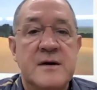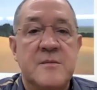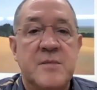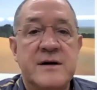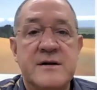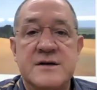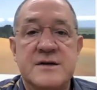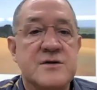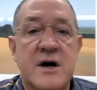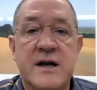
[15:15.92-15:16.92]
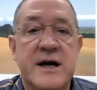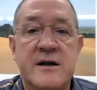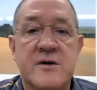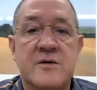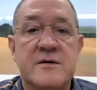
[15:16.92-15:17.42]
but it's not
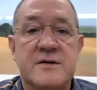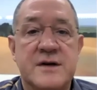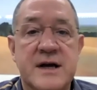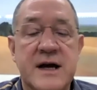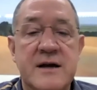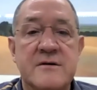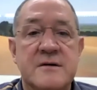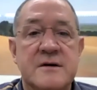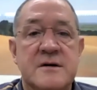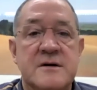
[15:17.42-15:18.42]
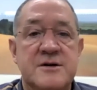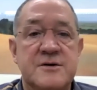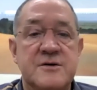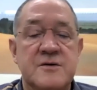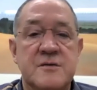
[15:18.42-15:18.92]
adequate today
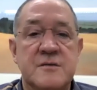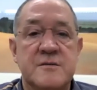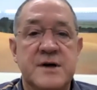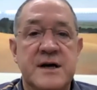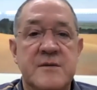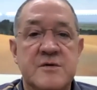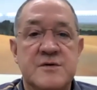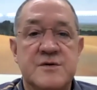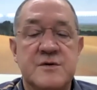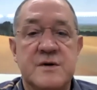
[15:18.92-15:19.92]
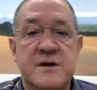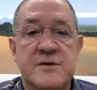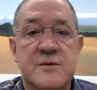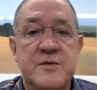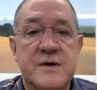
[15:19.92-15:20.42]
to be able to
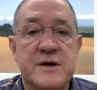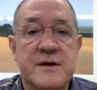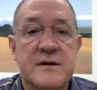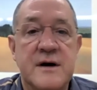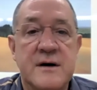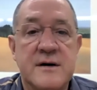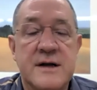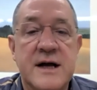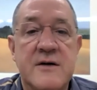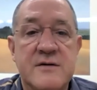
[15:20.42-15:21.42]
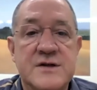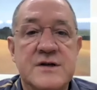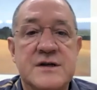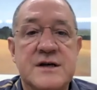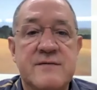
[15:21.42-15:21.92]
interpret uh,
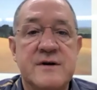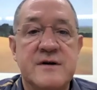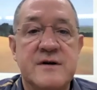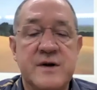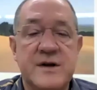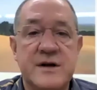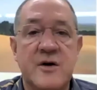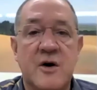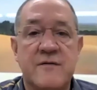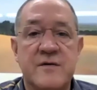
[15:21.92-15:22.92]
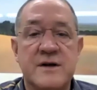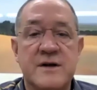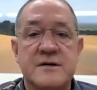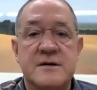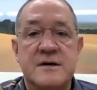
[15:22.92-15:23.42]
analysis, even if we did offer
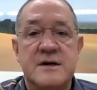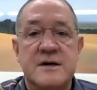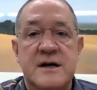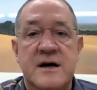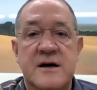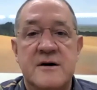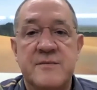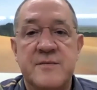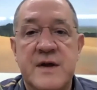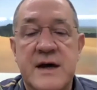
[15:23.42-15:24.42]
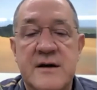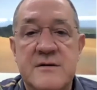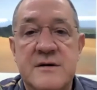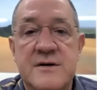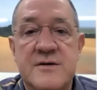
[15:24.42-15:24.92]
it, um,
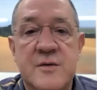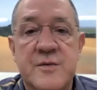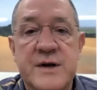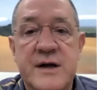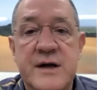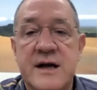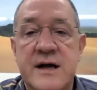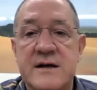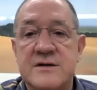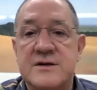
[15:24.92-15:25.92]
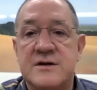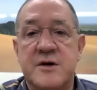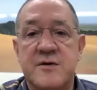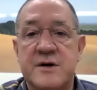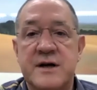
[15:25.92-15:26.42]
and interpreting it against
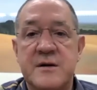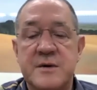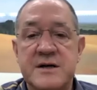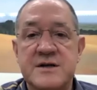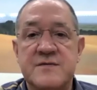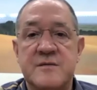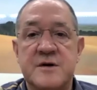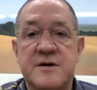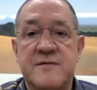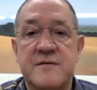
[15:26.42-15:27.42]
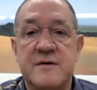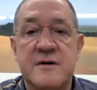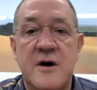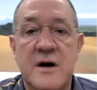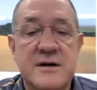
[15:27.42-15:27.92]
some other database from a different
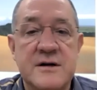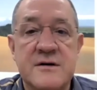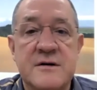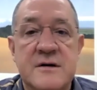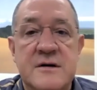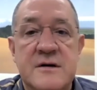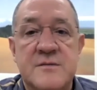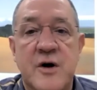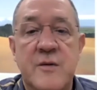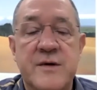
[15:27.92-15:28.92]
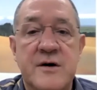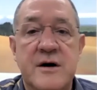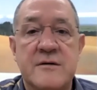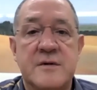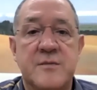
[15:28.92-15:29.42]
continent, probably
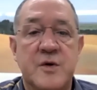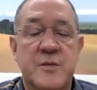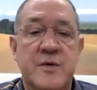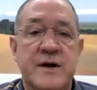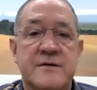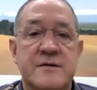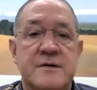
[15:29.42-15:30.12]
not appropriate.